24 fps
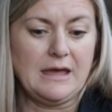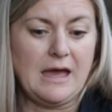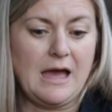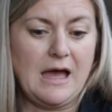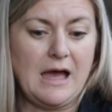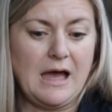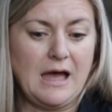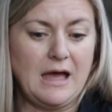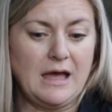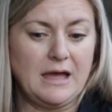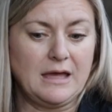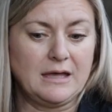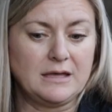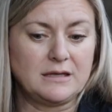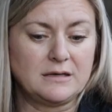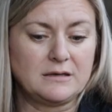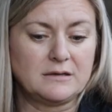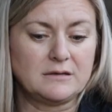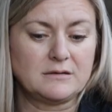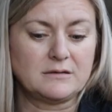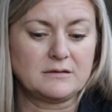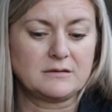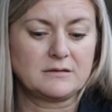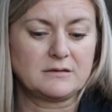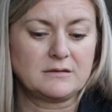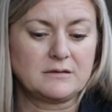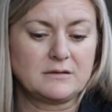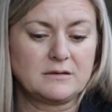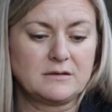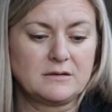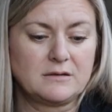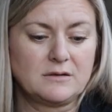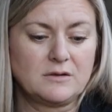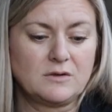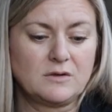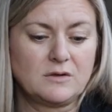on
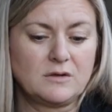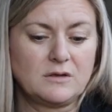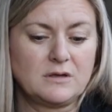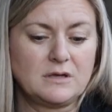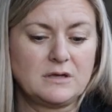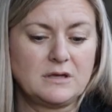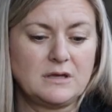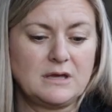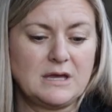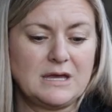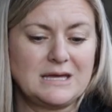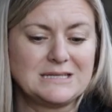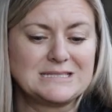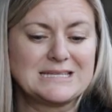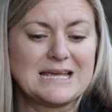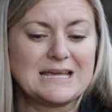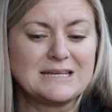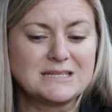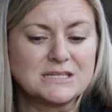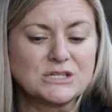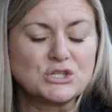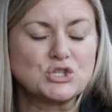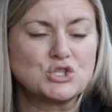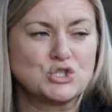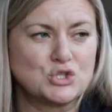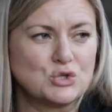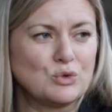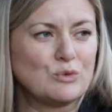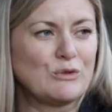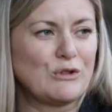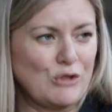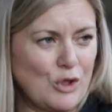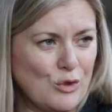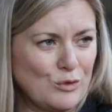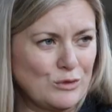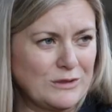attending to
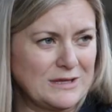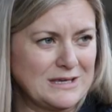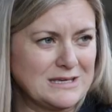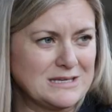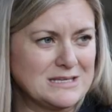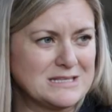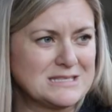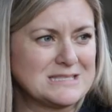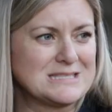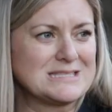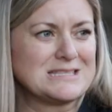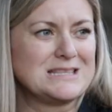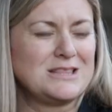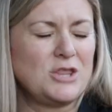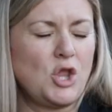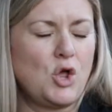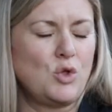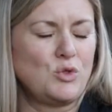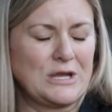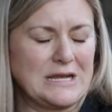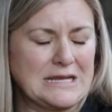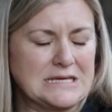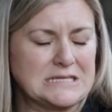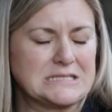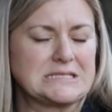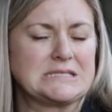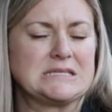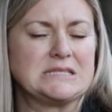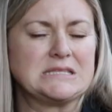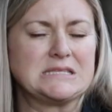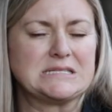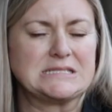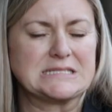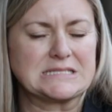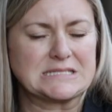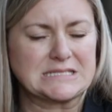the loneliness
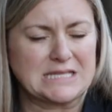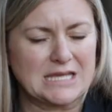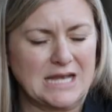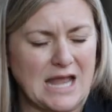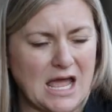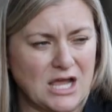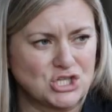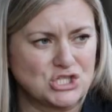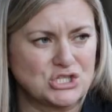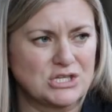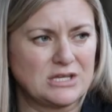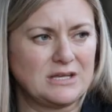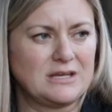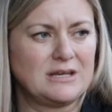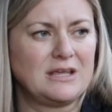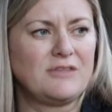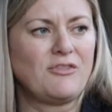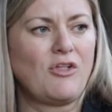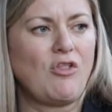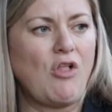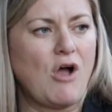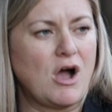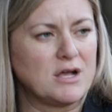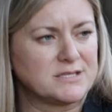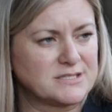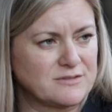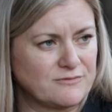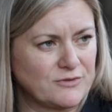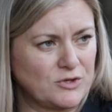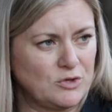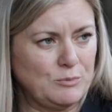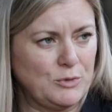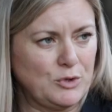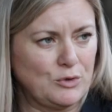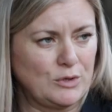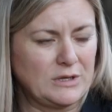and the disconnection and the loss of
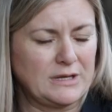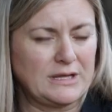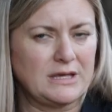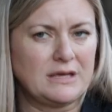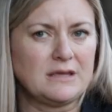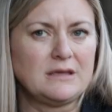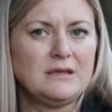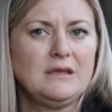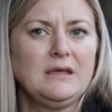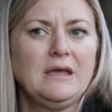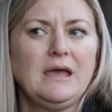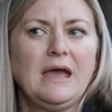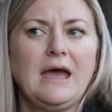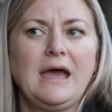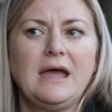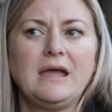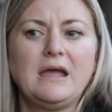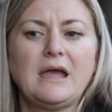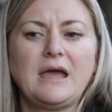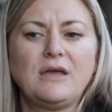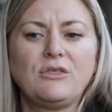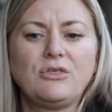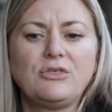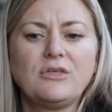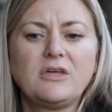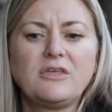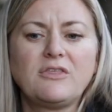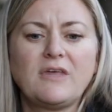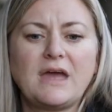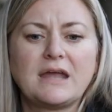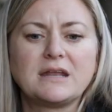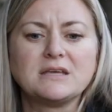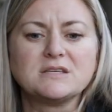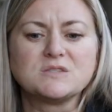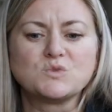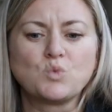community. I think
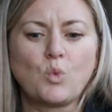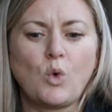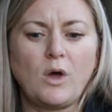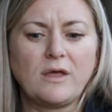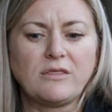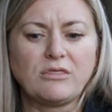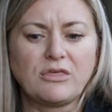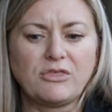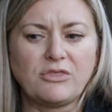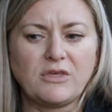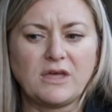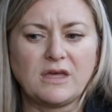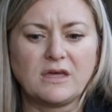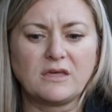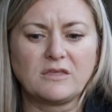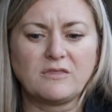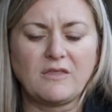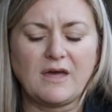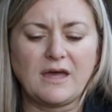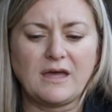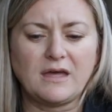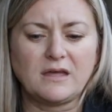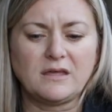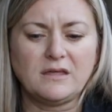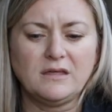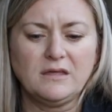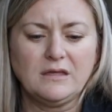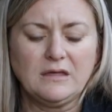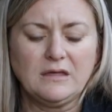that is one thing that